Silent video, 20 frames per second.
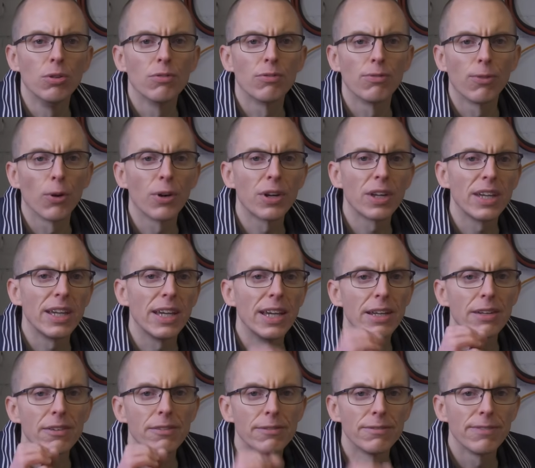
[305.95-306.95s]

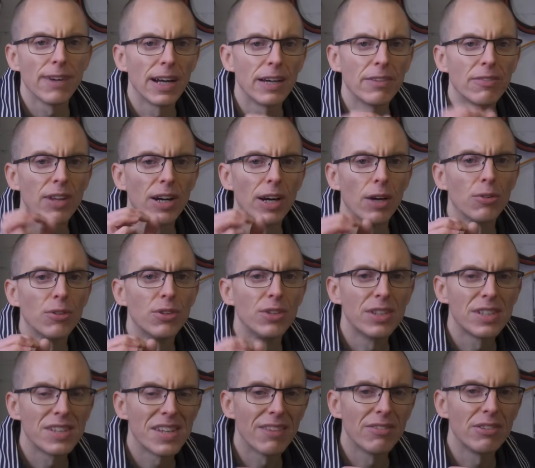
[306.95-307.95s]
forty-eight five thousand
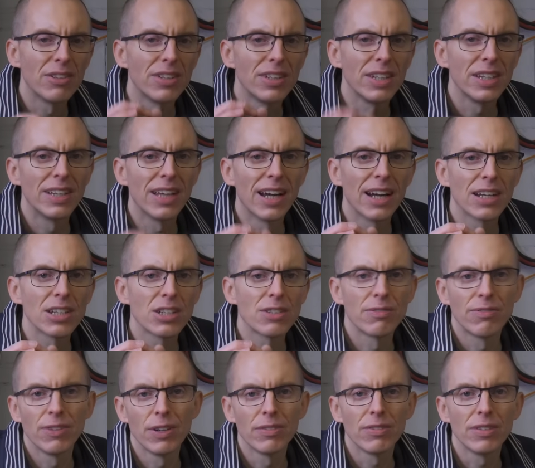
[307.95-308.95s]
seventy dash
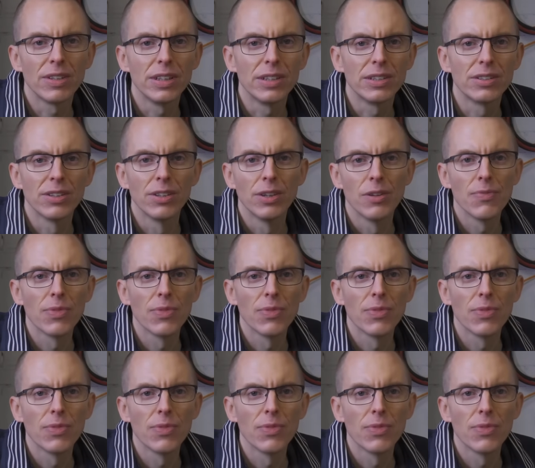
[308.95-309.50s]
fifties.